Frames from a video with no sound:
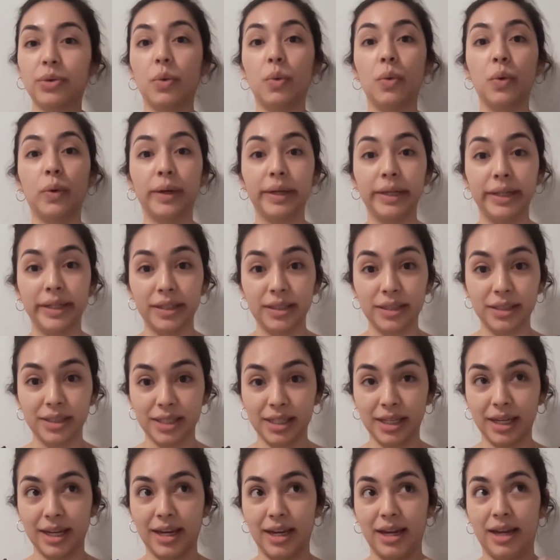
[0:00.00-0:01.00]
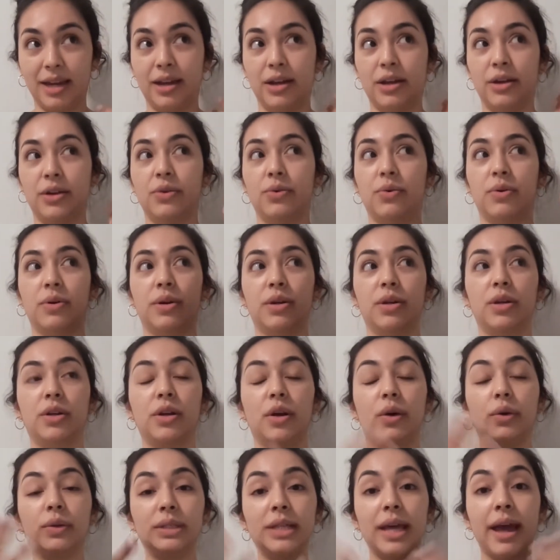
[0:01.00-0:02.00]
oriented or,
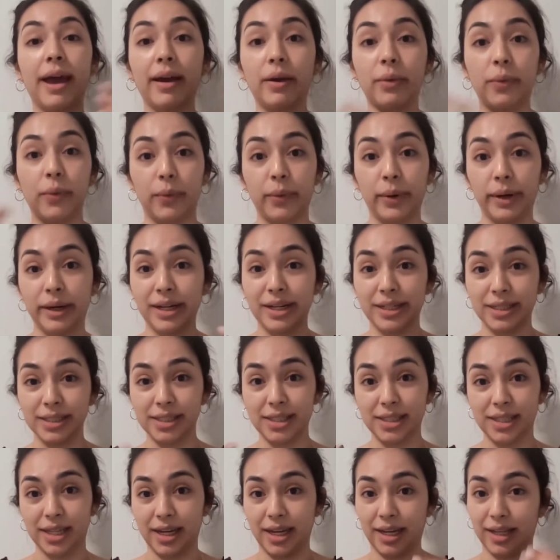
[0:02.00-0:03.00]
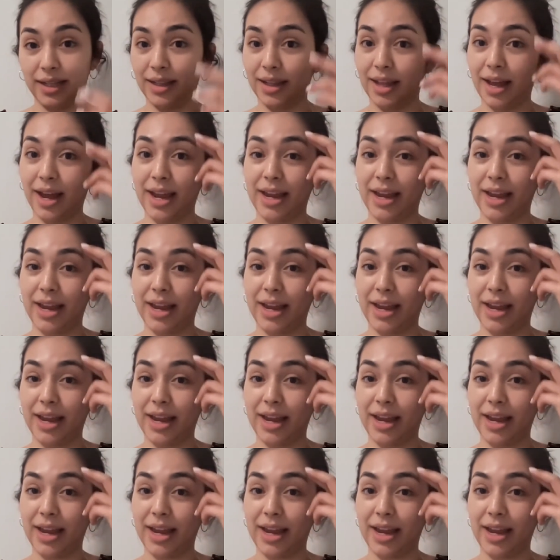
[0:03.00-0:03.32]
tech oriented. Like,